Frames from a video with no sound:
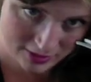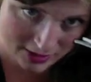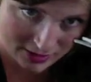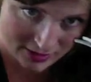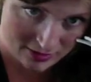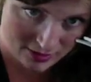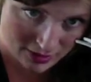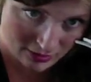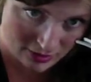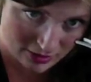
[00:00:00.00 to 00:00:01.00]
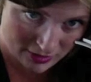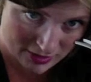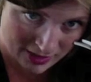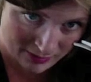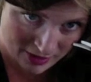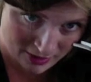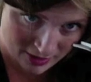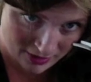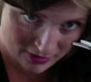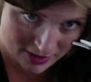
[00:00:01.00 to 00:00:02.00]
just slowly do the same thing
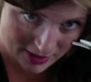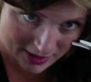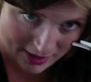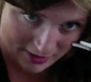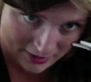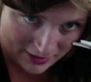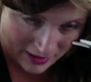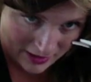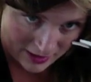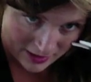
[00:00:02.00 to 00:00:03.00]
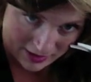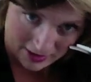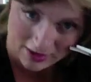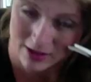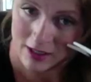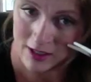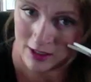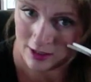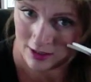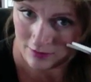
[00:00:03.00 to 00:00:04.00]
on the other side.
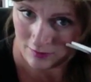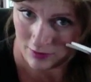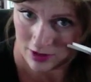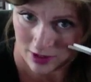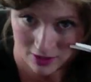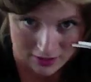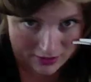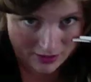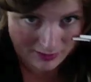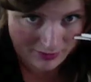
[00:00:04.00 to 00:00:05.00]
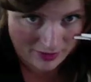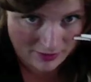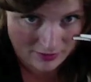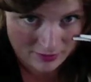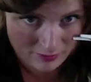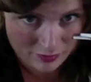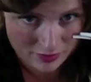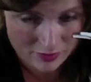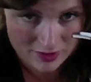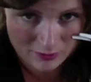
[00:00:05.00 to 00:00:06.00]
And once you get to the top there, then
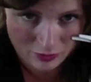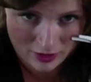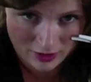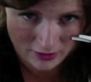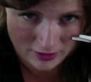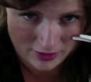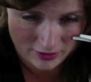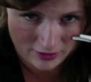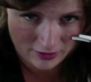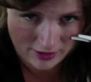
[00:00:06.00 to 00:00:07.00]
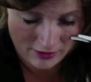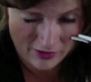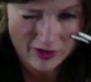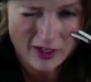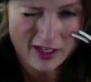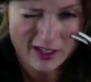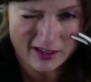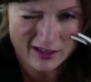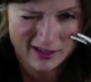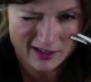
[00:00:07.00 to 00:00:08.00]
put some more color at your crown of your
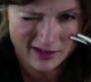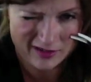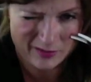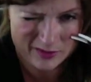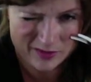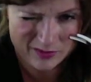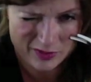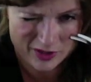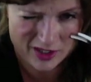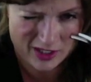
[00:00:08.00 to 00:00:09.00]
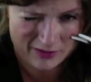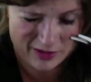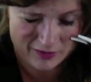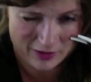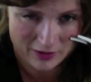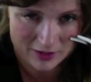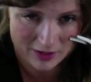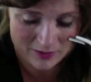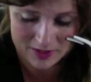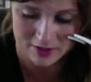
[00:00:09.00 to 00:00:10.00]
head and push it down with your
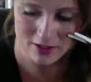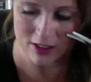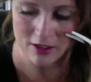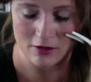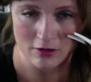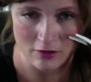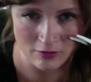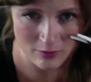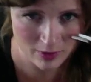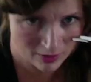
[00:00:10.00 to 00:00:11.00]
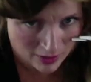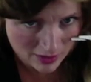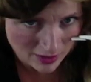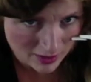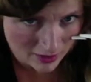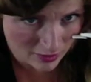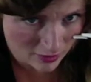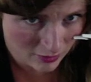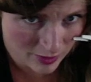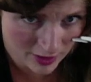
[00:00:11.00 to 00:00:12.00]
fingertips, and then take your comb and
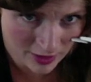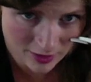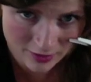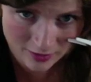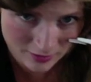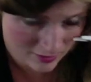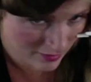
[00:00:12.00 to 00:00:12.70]
comb it in